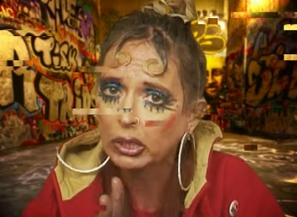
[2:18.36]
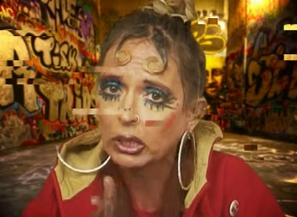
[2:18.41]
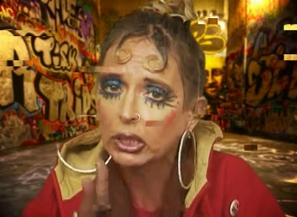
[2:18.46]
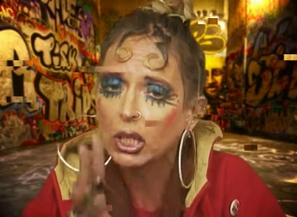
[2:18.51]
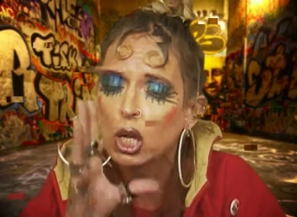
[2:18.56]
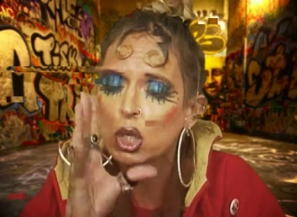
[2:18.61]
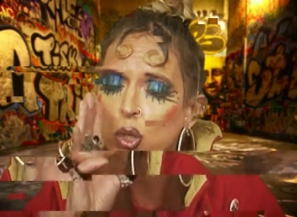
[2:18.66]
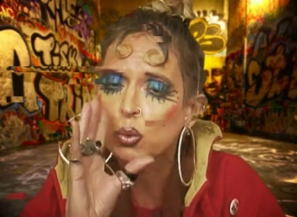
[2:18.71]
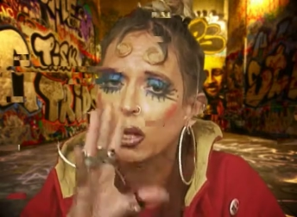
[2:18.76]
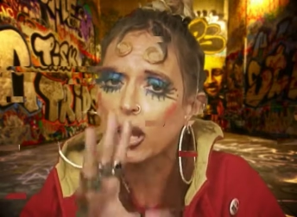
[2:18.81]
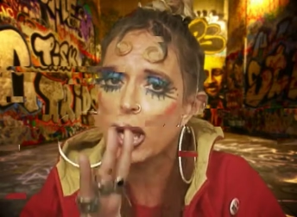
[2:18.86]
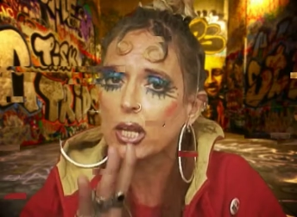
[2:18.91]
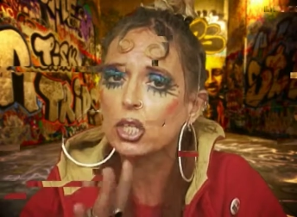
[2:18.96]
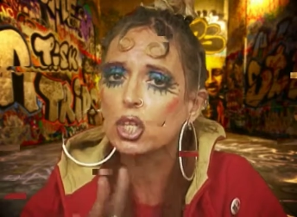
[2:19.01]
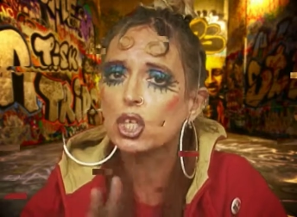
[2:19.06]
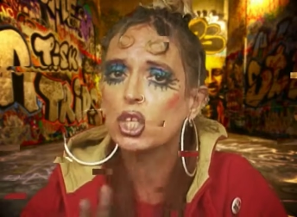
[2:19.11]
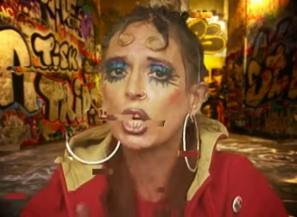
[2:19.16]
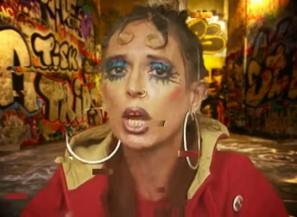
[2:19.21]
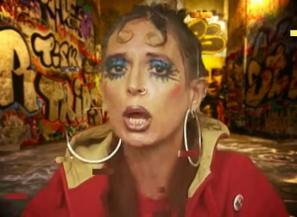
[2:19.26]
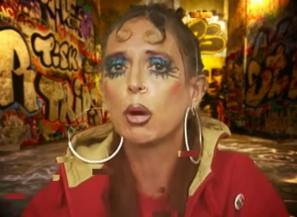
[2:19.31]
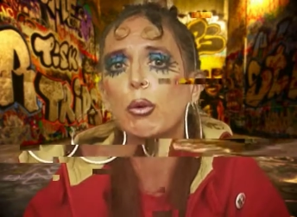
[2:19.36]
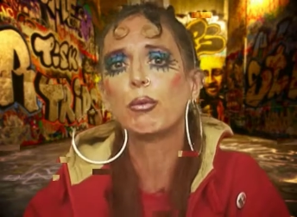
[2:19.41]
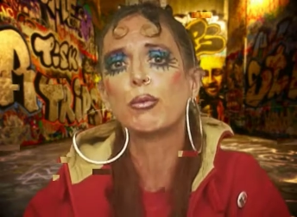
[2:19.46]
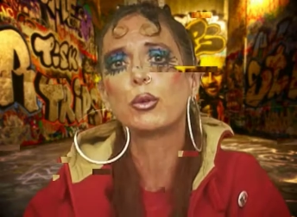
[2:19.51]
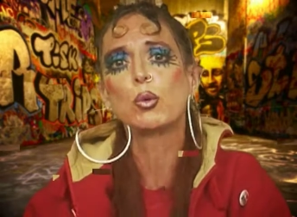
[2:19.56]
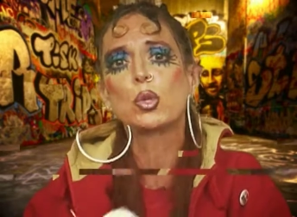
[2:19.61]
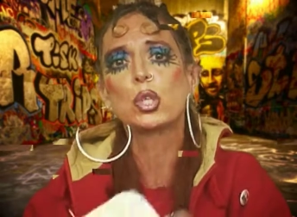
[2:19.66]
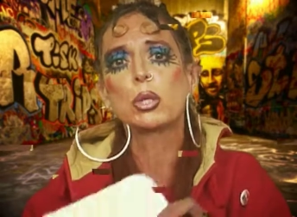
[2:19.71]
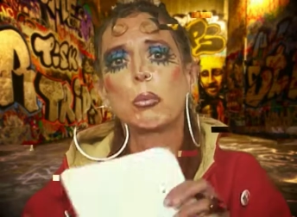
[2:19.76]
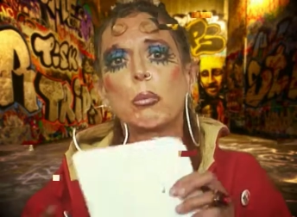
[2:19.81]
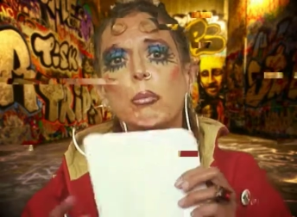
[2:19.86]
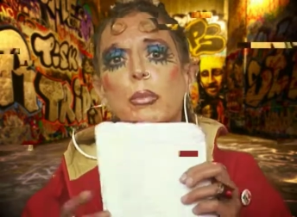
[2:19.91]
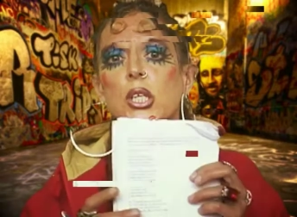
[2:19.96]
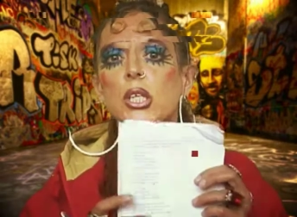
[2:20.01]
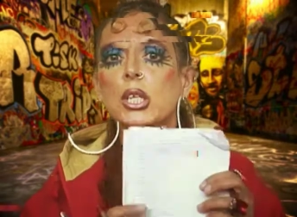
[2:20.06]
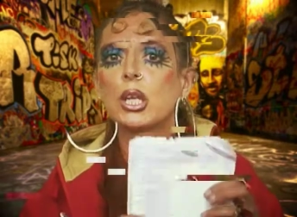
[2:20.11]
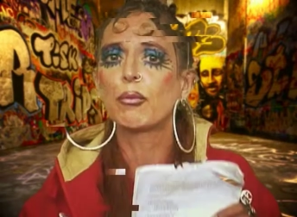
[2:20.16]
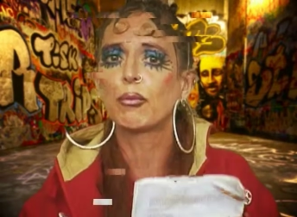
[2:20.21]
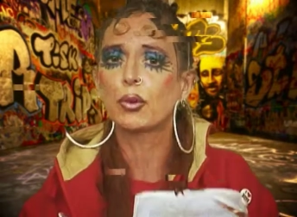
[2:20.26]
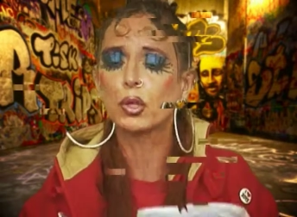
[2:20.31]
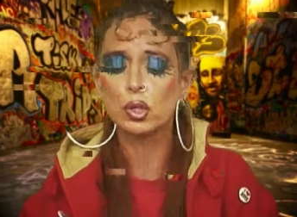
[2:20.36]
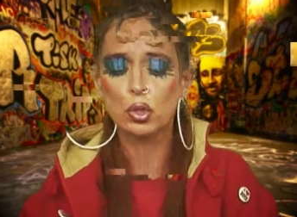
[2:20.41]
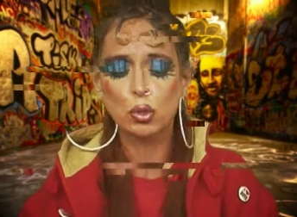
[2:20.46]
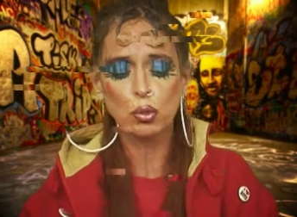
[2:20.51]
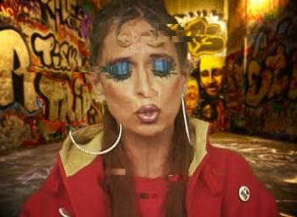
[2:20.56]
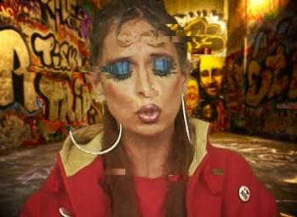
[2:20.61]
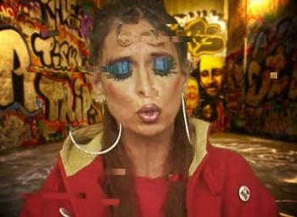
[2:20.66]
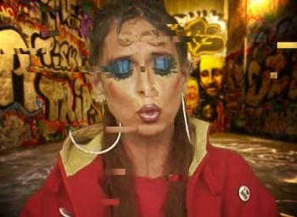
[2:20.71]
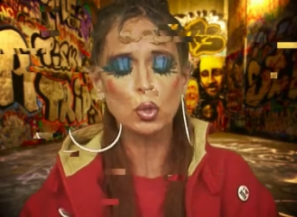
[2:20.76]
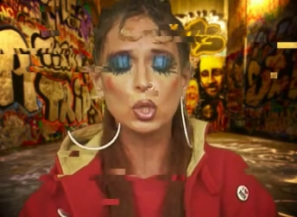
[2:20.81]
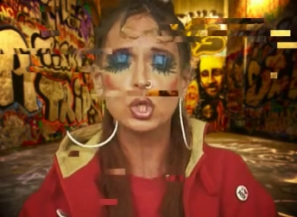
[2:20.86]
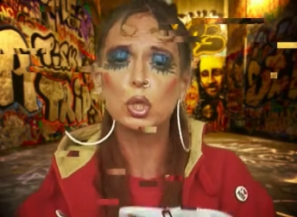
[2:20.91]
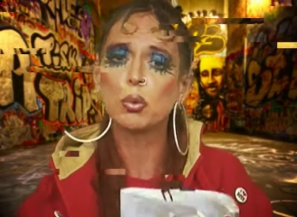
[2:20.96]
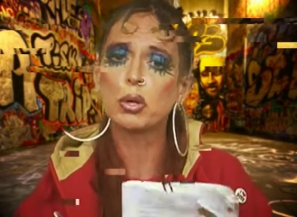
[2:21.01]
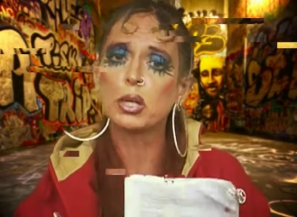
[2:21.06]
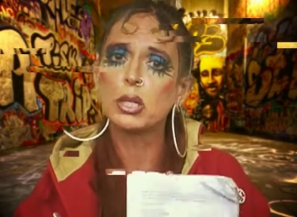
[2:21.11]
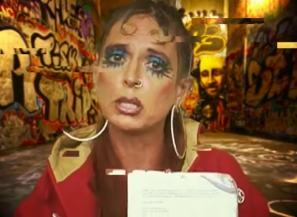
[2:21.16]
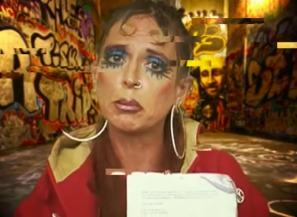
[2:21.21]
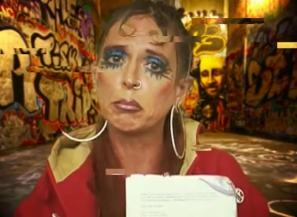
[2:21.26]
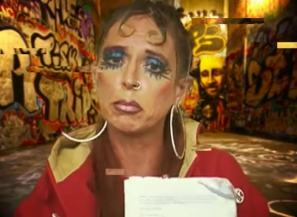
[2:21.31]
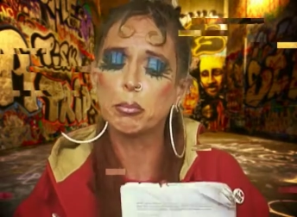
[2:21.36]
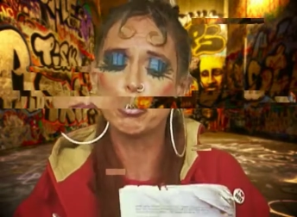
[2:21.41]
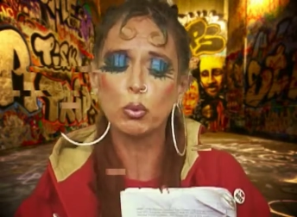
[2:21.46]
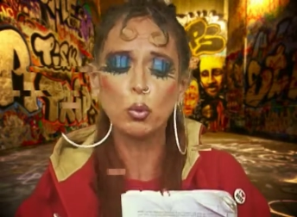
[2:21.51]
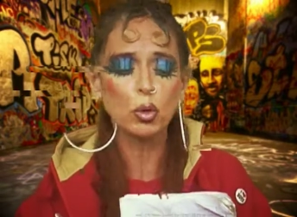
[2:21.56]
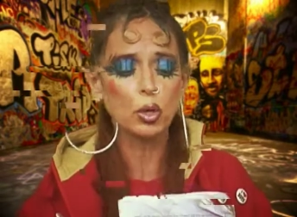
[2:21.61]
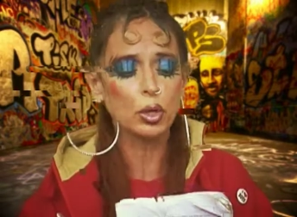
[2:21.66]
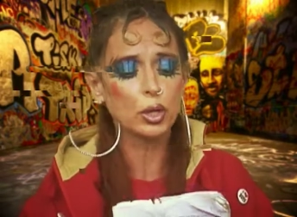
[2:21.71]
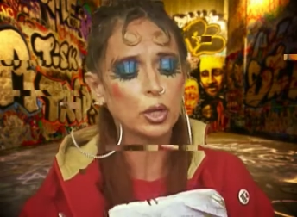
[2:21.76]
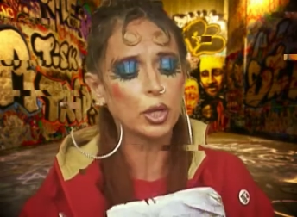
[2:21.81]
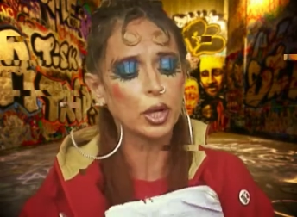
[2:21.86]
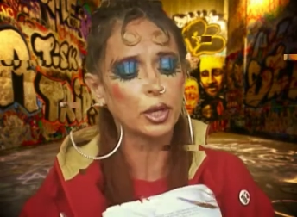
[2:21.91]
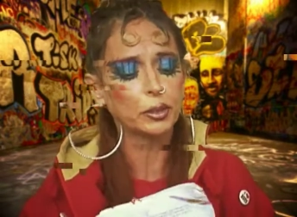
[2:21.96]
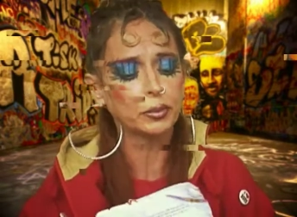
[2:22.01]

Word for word: So I'd like to share with you some of my philosophical thoughts, what is in my book.